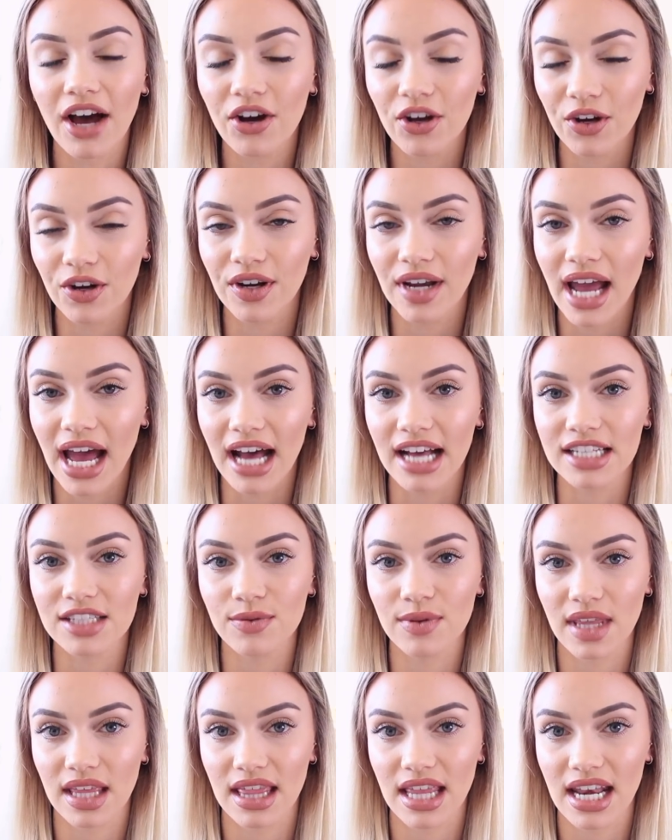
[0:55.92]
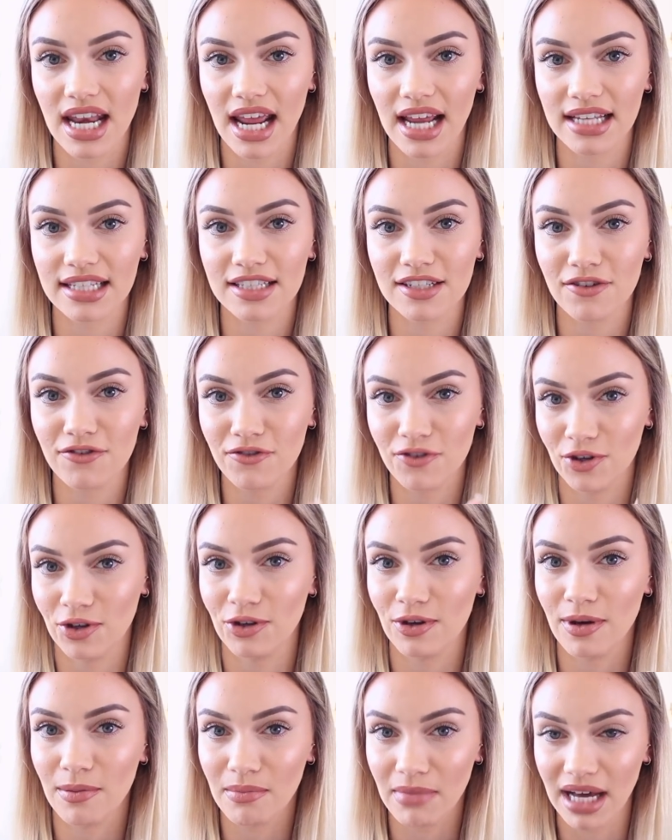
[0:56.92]
our own house within the next
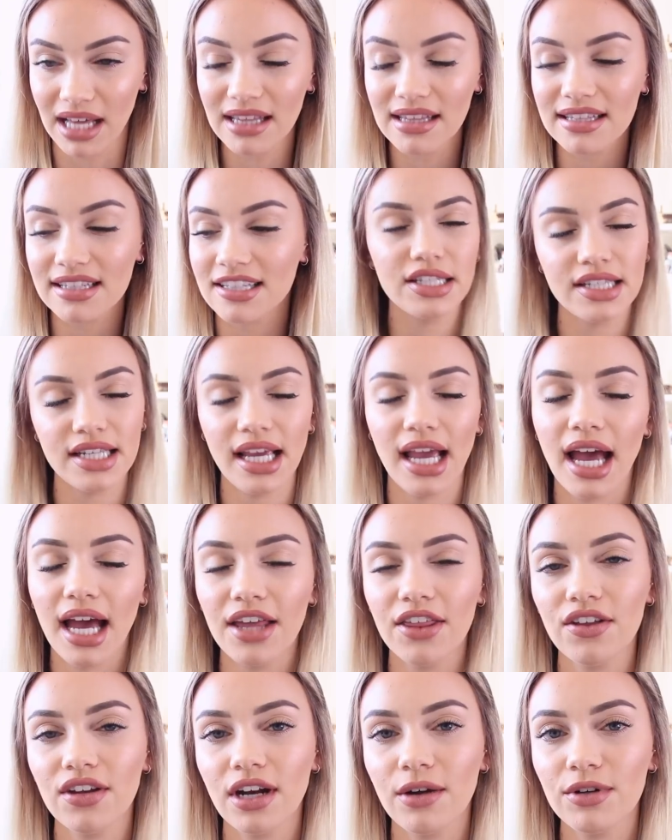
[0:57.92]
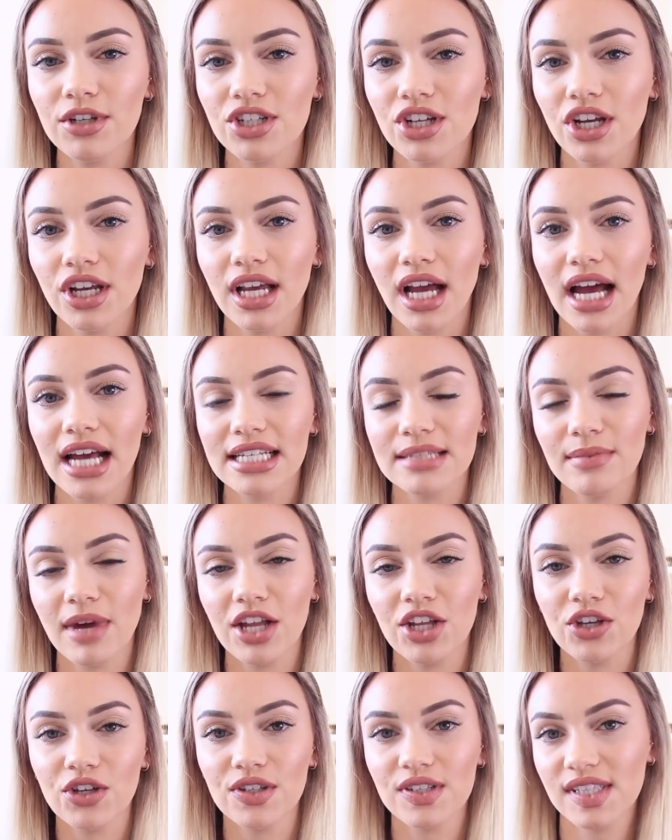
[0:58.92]
few months. So yeah, I thought I would show you guys my
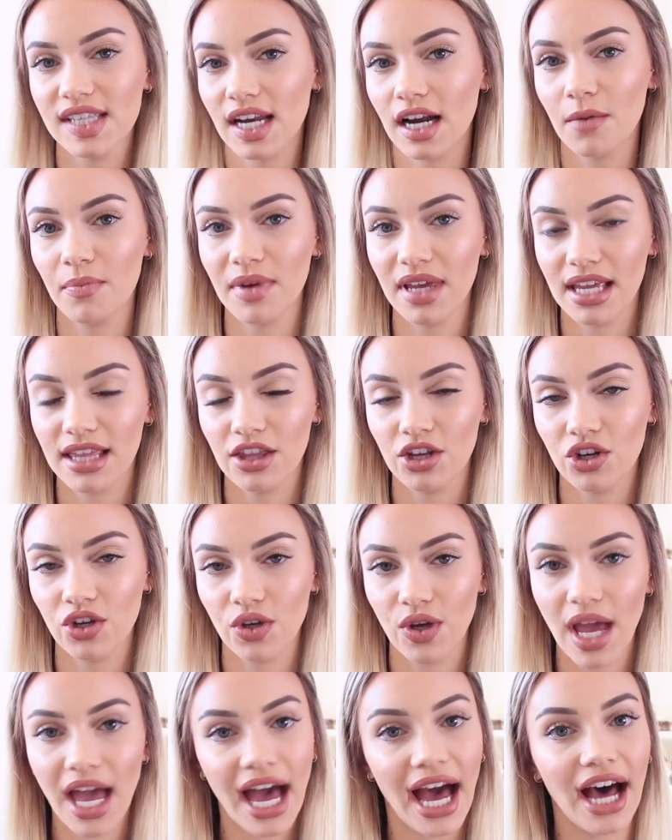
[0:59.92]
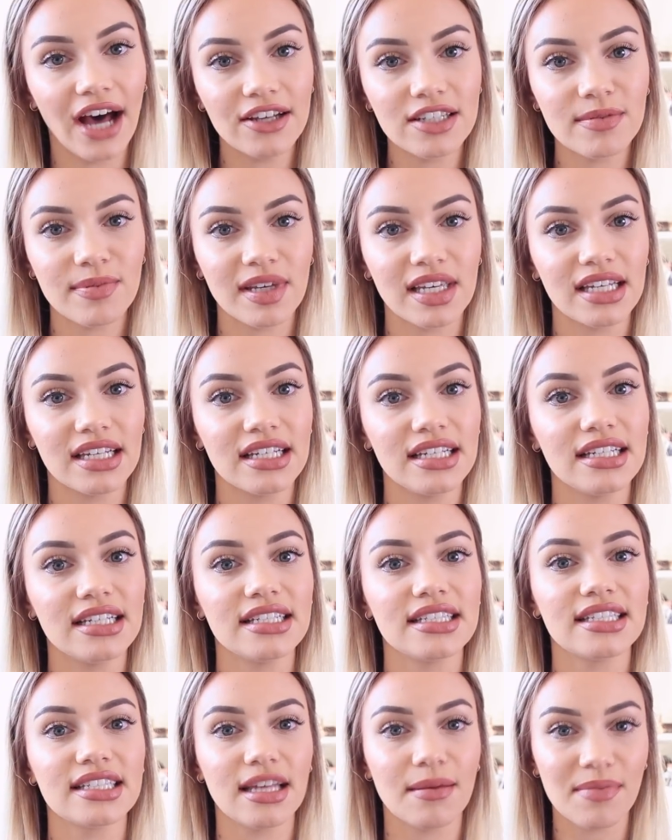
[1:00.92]
new setup in the new house
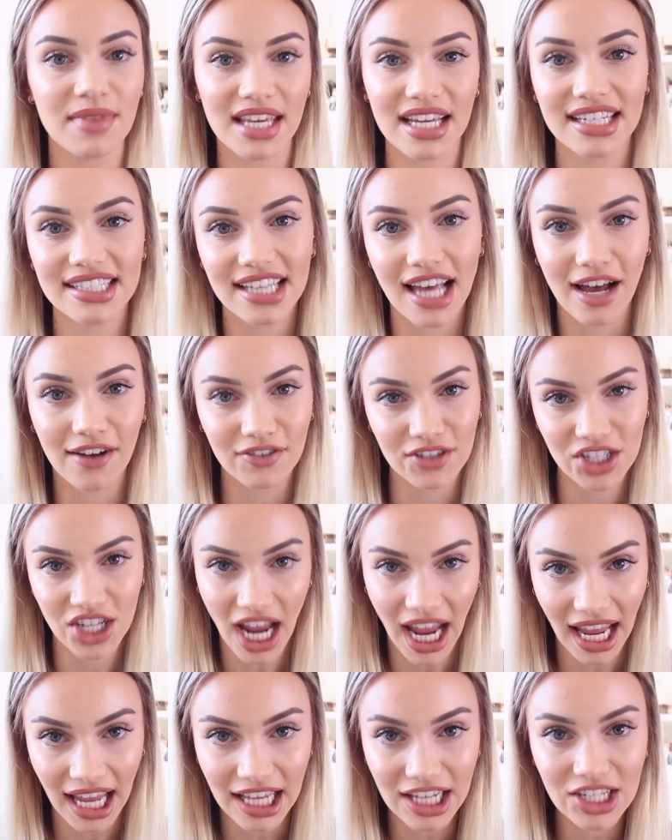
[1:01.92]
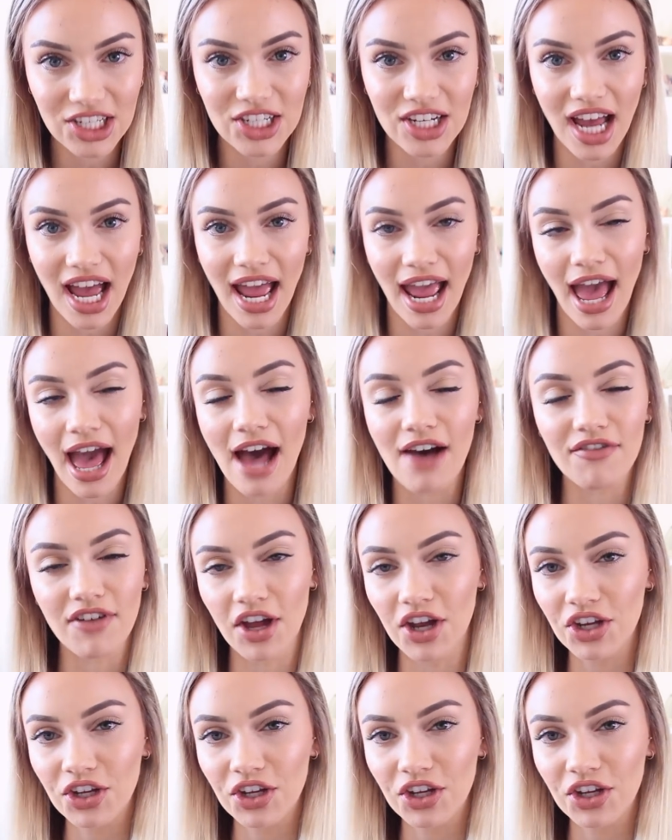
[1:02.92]
because some things have changed. I have a